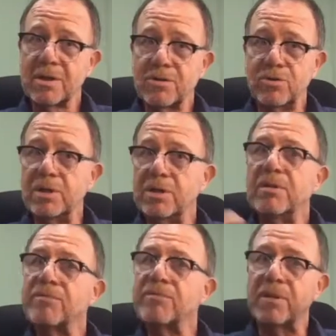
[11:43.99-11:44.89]
You need
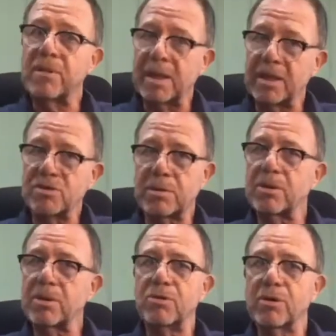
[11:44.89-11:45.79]
different things
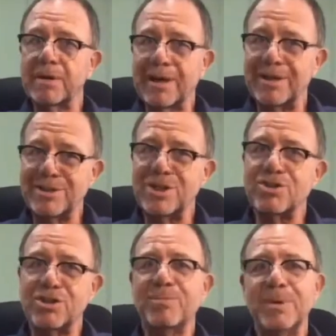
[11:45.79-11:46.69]
within the
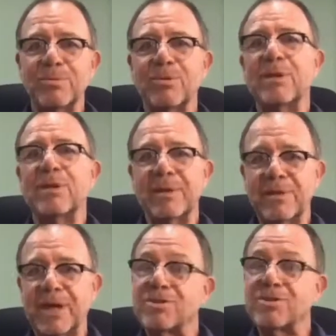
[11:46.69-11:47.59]
organization to be able to deliver
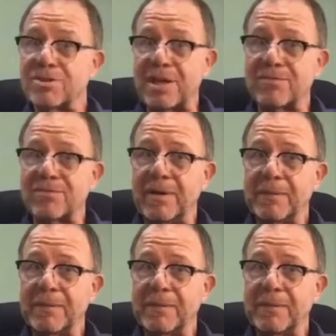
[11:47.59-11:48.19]
that successfully.